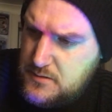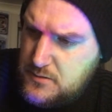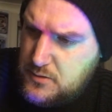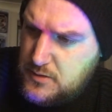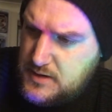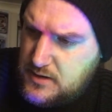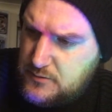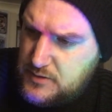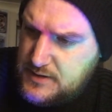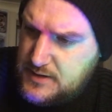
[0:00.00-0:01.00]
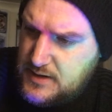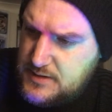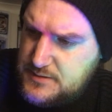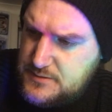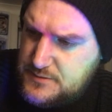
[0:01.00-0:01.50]
Oh, I can't read that.
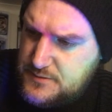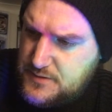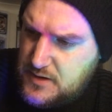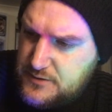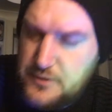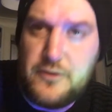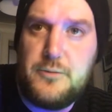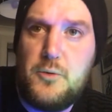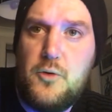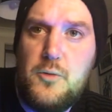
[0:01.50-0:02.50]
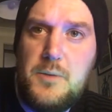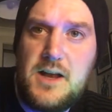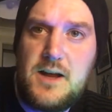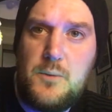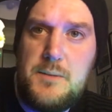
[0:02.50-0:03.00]
It's far too small. But
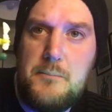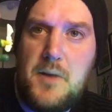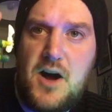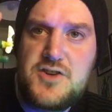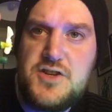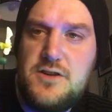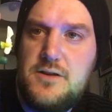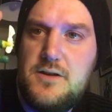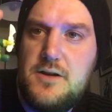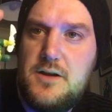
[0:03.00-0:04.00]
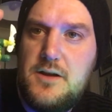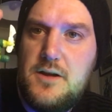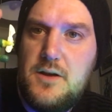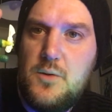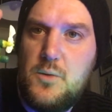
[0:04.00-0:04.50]
like a wee Martian
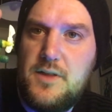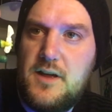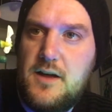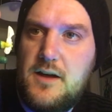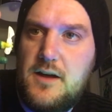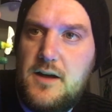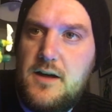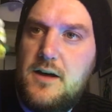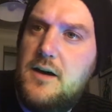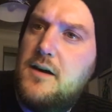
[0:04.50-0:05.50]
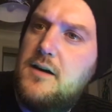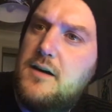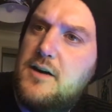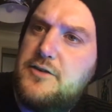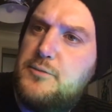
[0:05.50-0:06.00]
with a
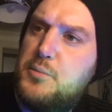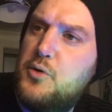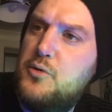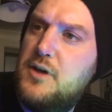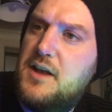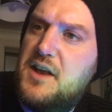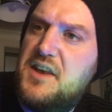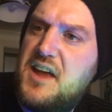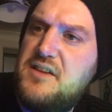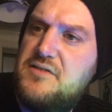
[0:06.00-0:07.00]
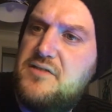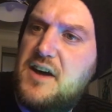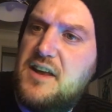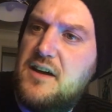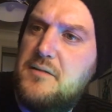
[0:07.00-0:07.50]
spoon and a knife
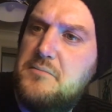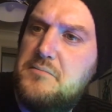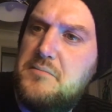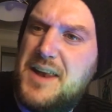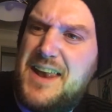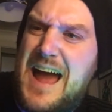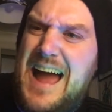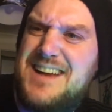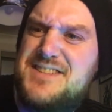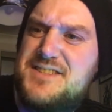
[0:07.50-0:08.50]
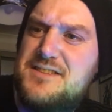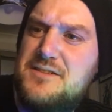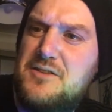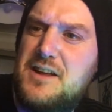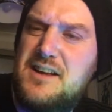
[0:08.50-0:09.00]
and an axe,
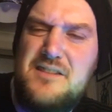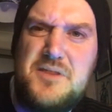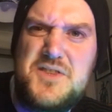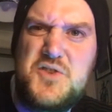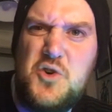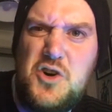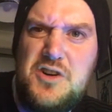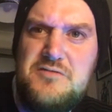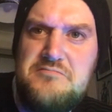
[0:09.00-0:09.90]
or like a saw.